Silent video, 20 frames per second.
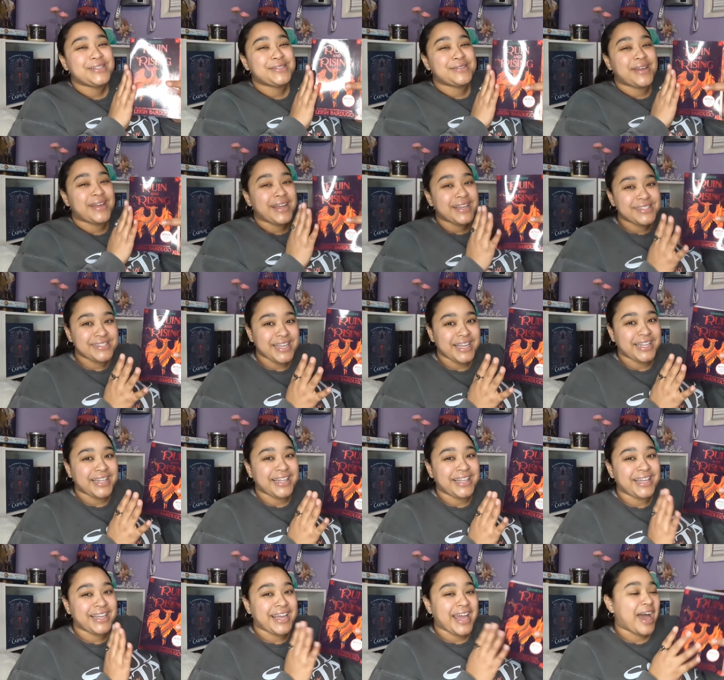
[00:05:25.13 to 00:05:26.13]
so I guess
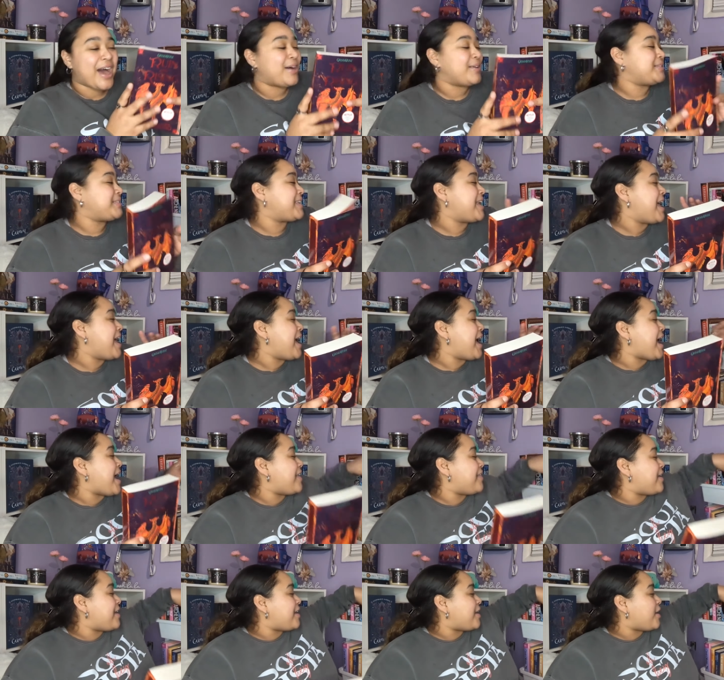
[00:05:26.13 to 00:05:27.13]
technically it counts.
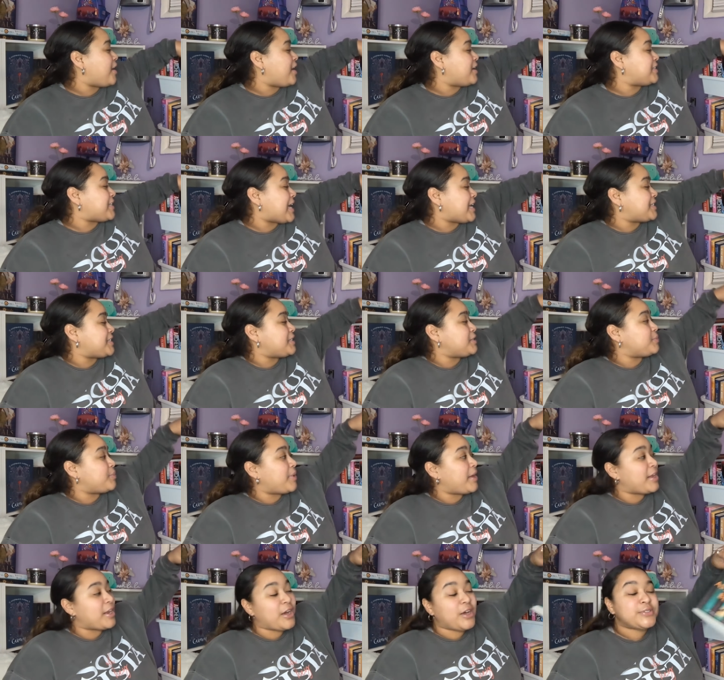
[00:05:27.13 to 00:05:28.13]
And then Assassin's
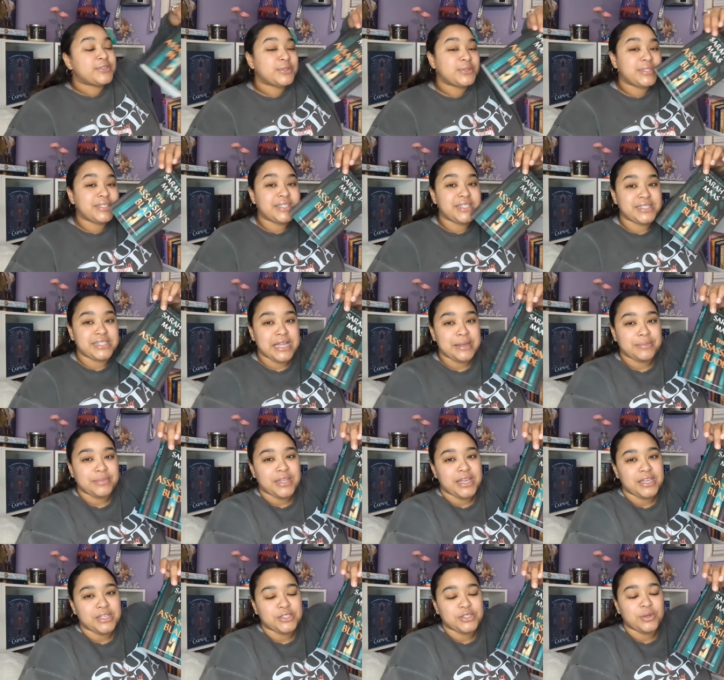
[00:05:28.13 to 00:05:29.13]
Blade also did the same
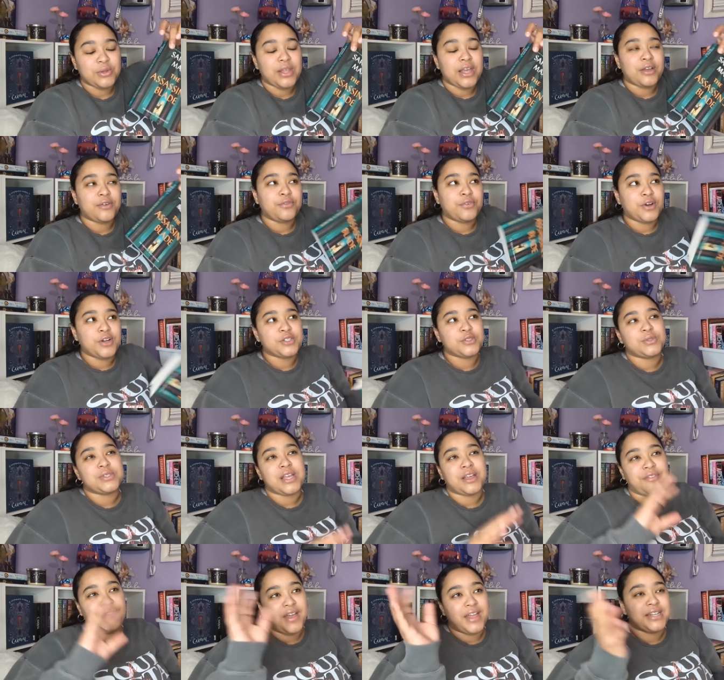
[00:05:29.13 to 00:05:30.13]
thing. So like first was
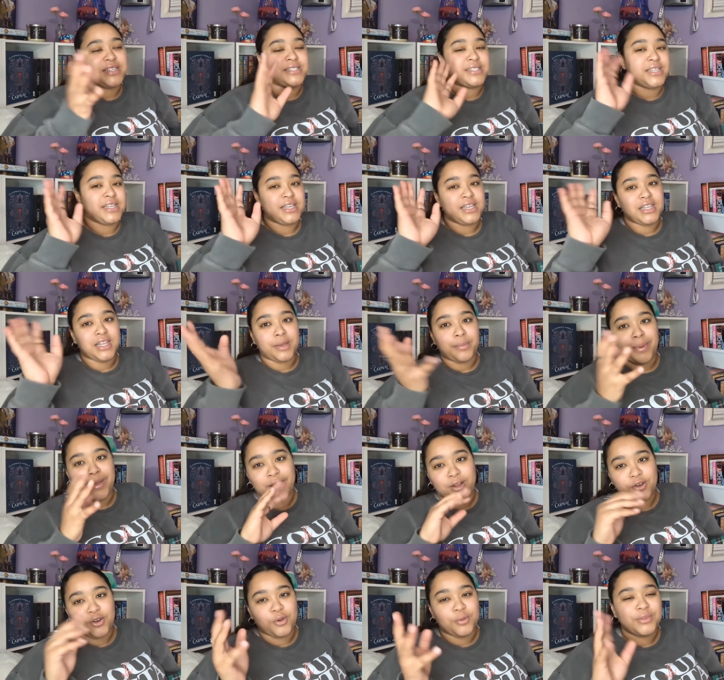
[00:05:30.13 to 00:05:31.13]
like fantasy, like
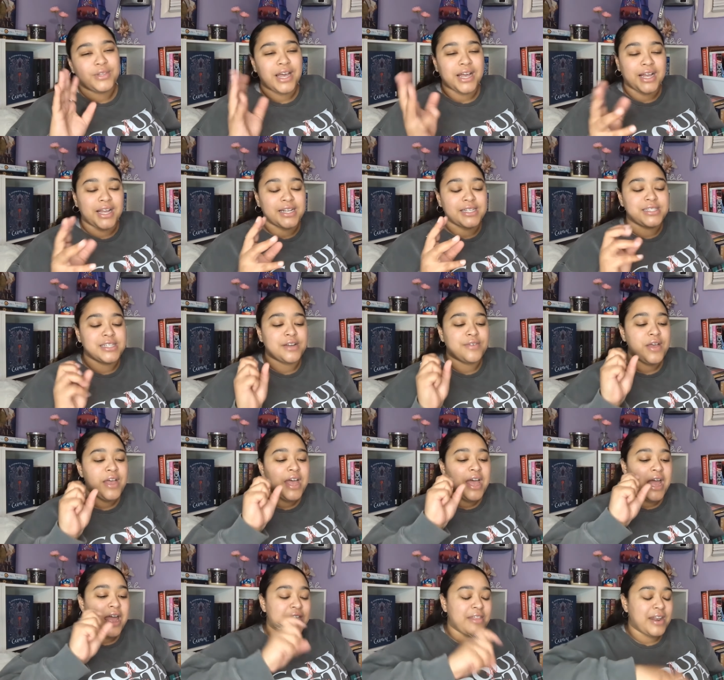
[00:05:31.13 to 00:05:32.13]
paranormal, that kind of stuff,
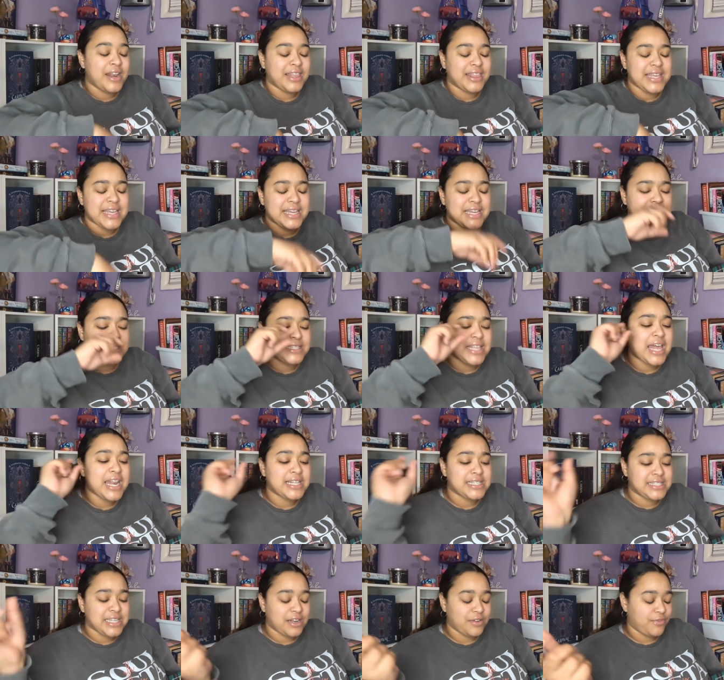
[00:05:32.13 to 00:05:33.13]
and then I think it then
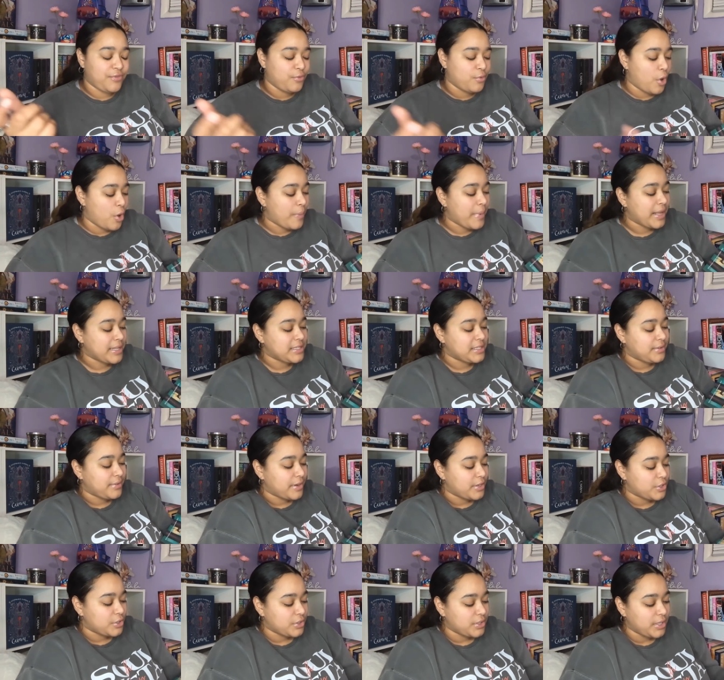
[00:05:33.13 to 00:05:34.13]
it said romance
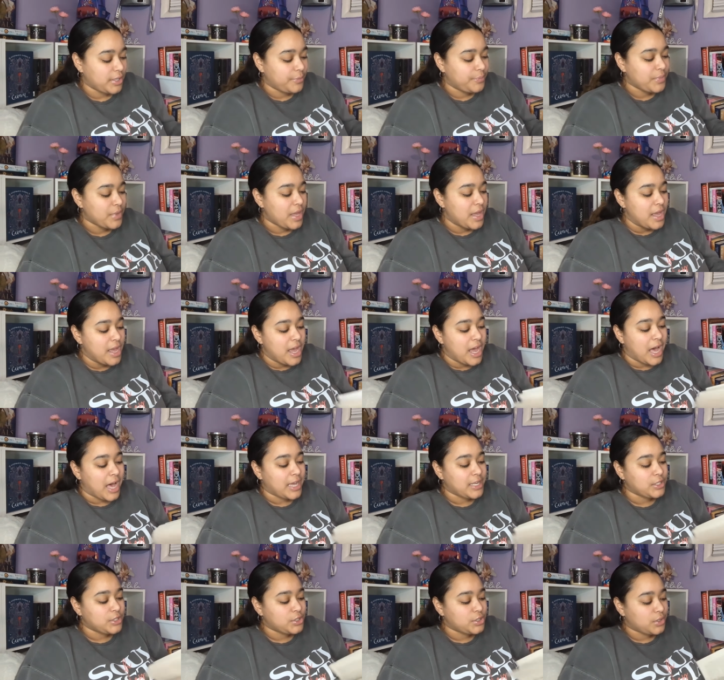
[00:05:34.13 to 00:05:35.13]
eventually.
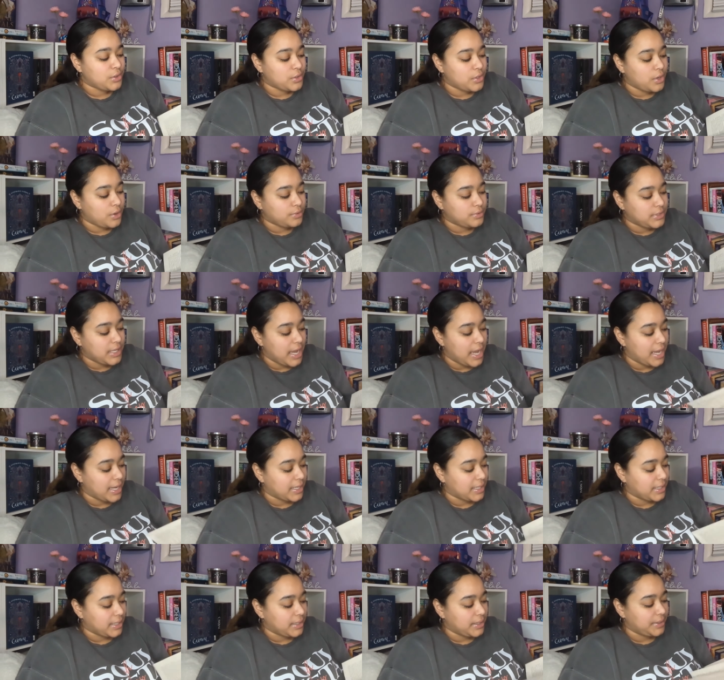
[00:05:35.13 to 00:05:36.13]
I just don't know if
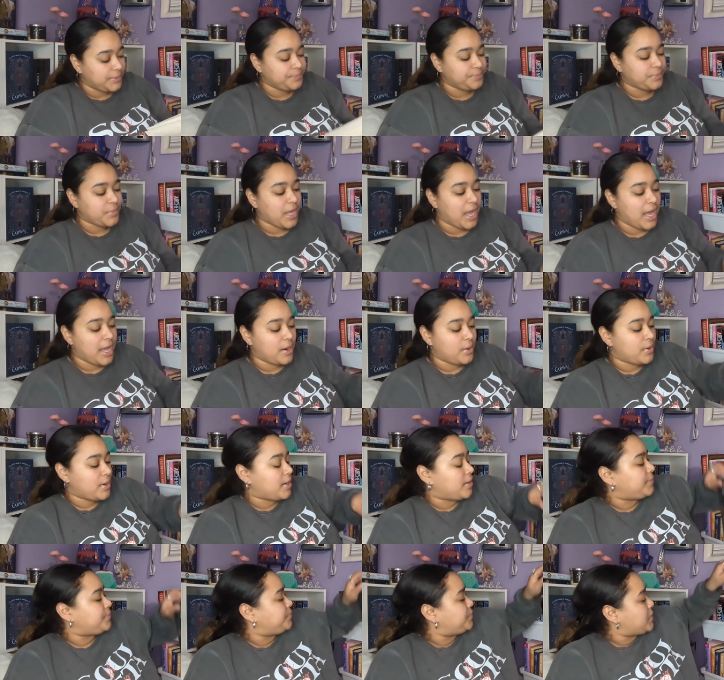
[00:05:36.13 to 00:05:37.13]
technically I don't
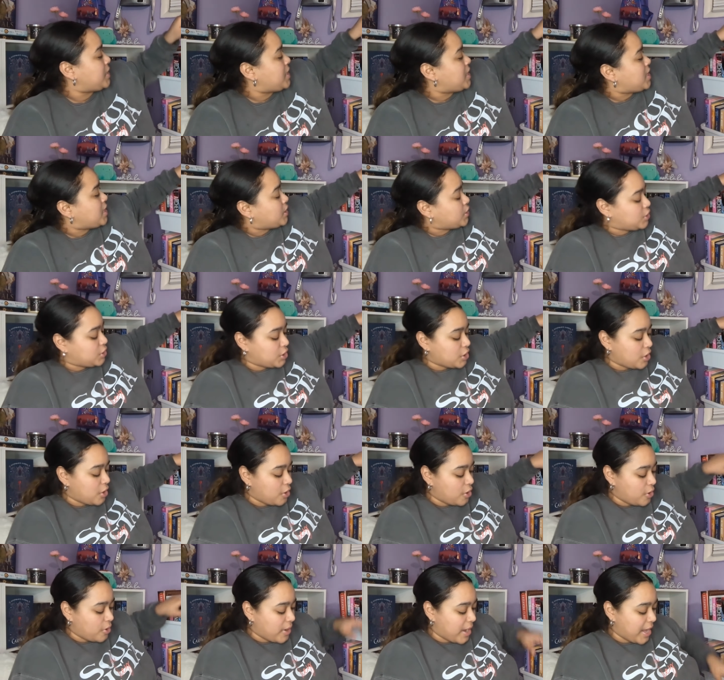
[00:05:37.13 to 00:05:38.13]
know.
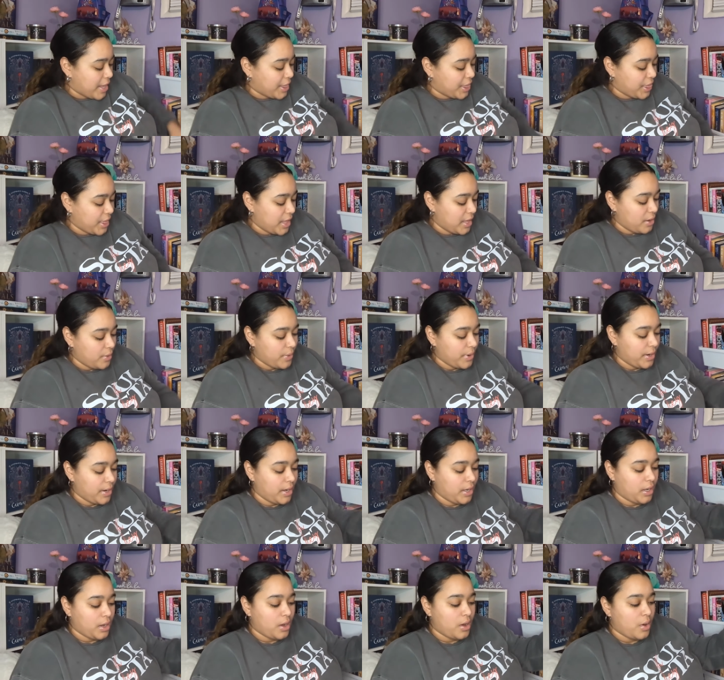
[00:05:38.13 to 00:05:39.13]
So I think we're
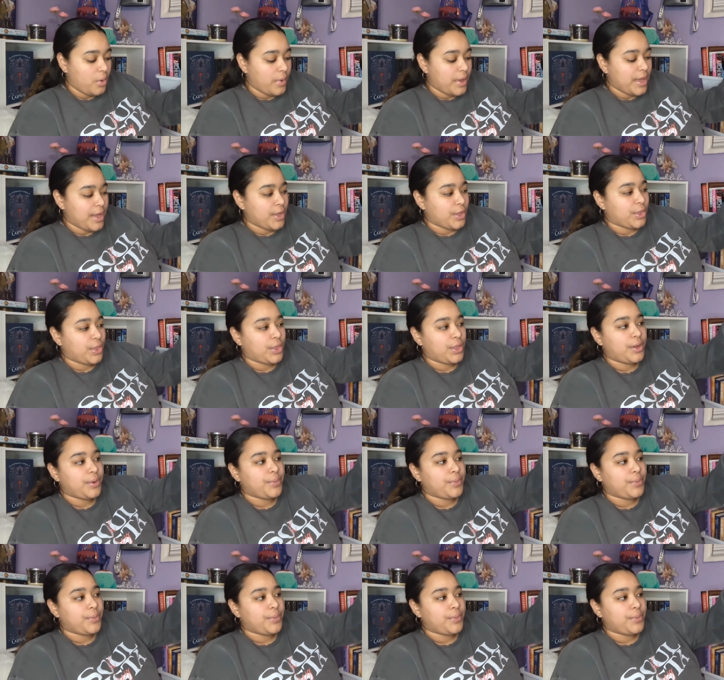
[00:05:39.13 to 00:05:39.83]
gonna go with